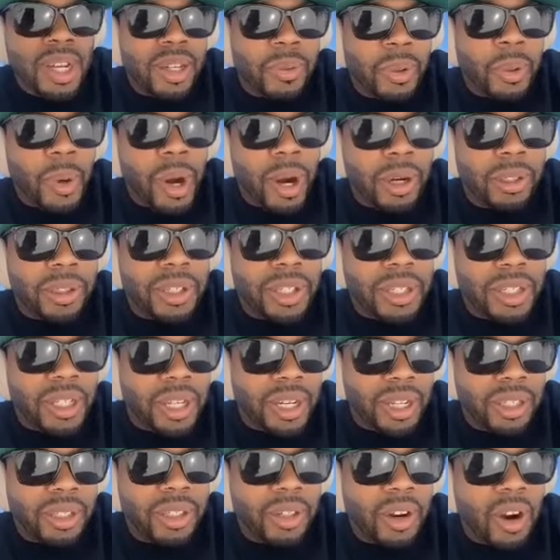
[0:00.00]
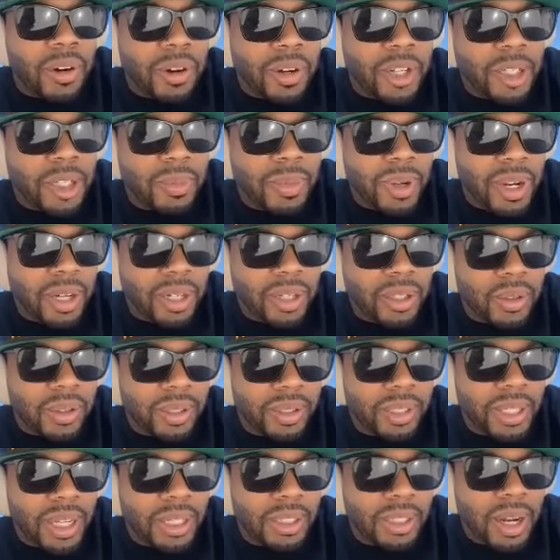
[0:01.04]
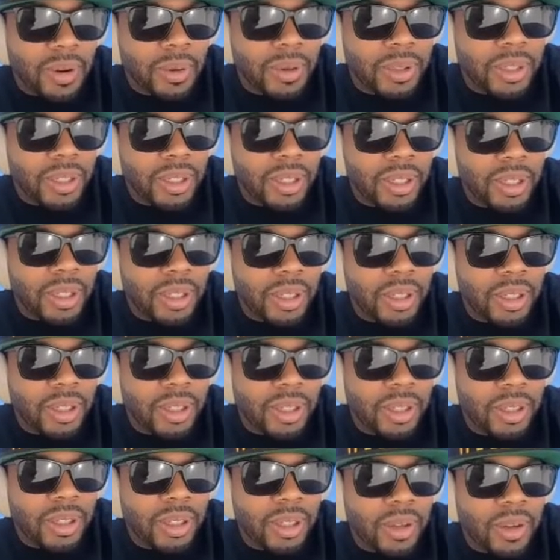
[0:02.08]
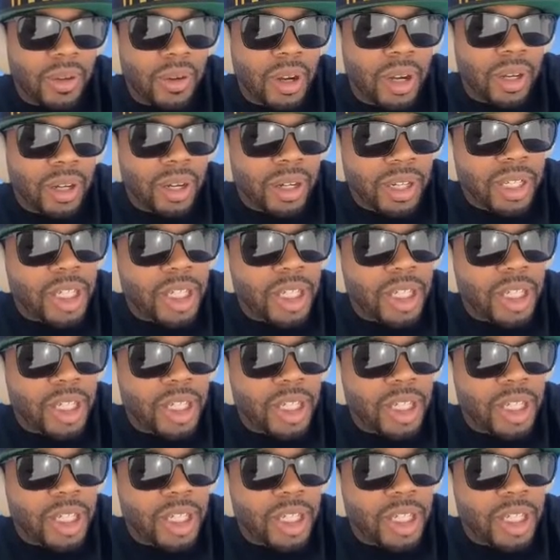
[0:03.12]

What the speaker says: We rarely see it in artists, man. So like that was a